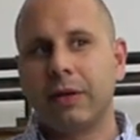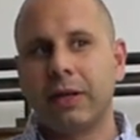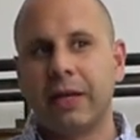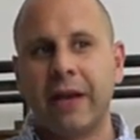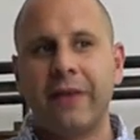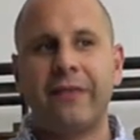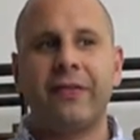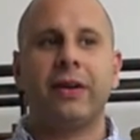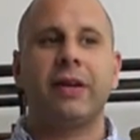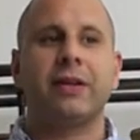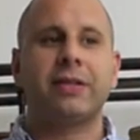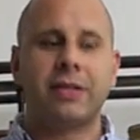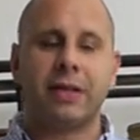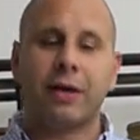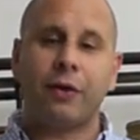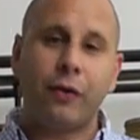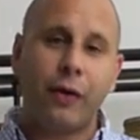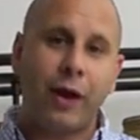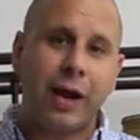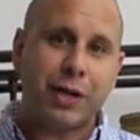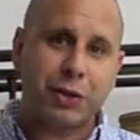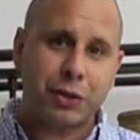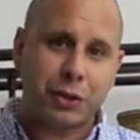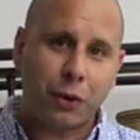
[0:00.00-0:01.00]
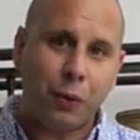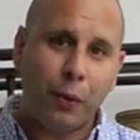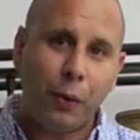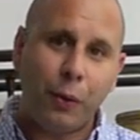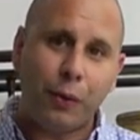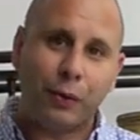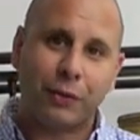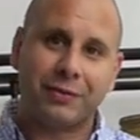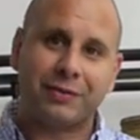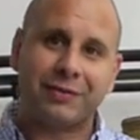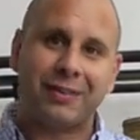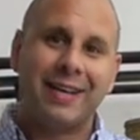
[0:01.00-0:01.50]
given us a crash
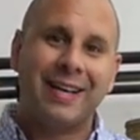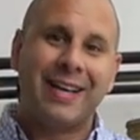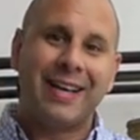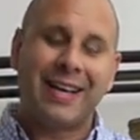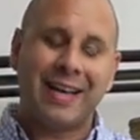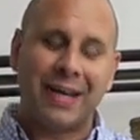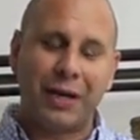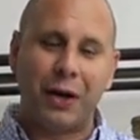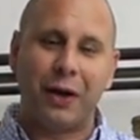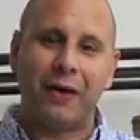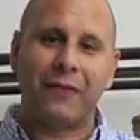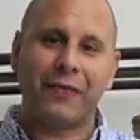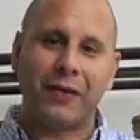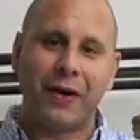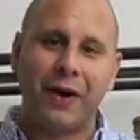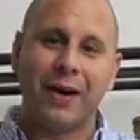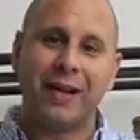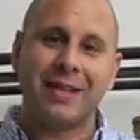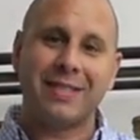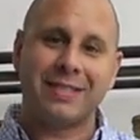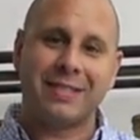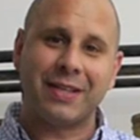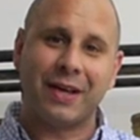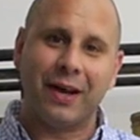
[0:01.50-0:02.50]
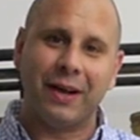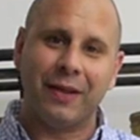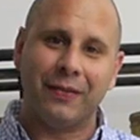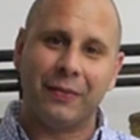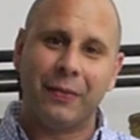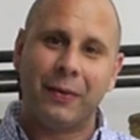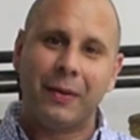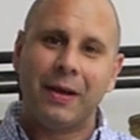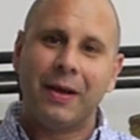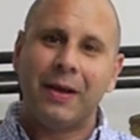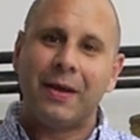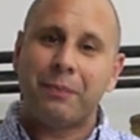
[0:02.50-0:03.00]
course in Afghanistan,
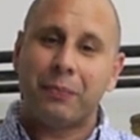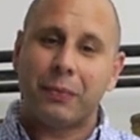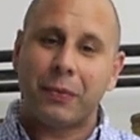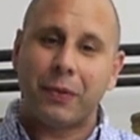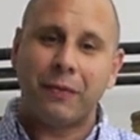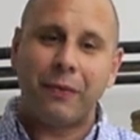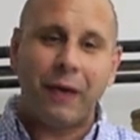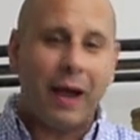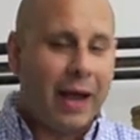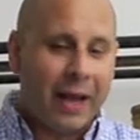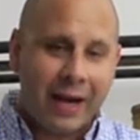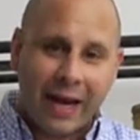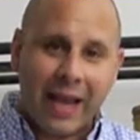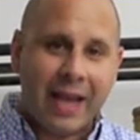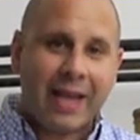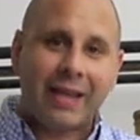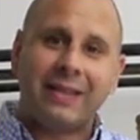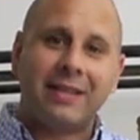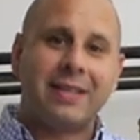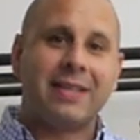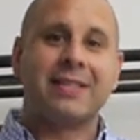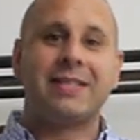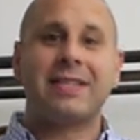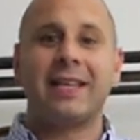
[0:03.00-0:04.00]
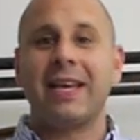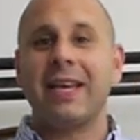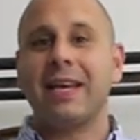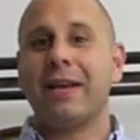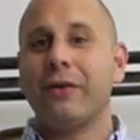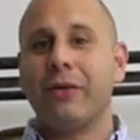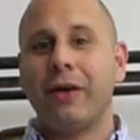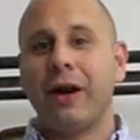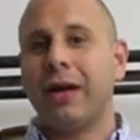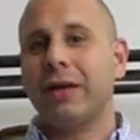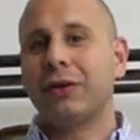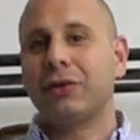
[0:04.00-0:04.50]
an A to Z
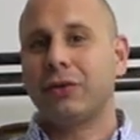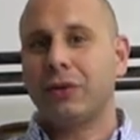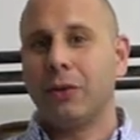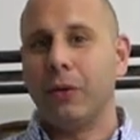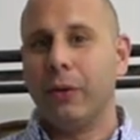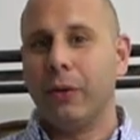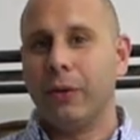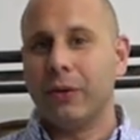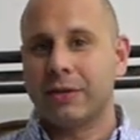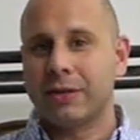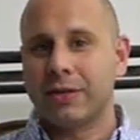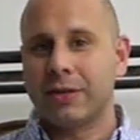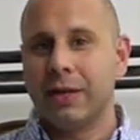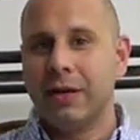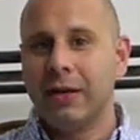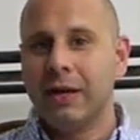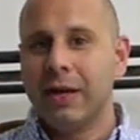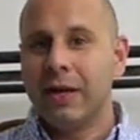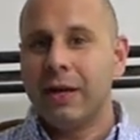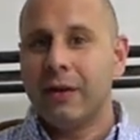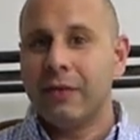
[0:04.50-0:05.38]
crash course.